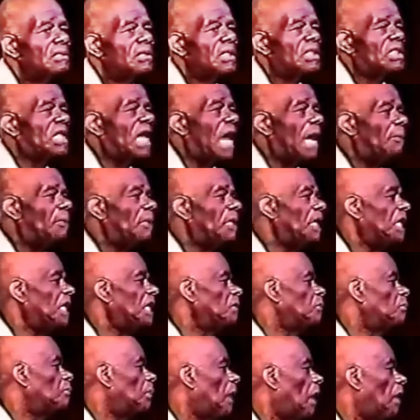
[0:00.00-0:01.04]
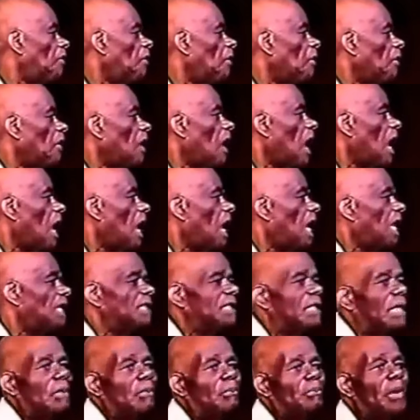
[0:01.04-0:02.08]
the Japanese bought
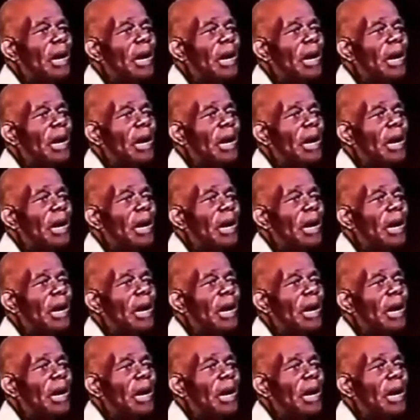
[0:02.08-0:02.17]
cars,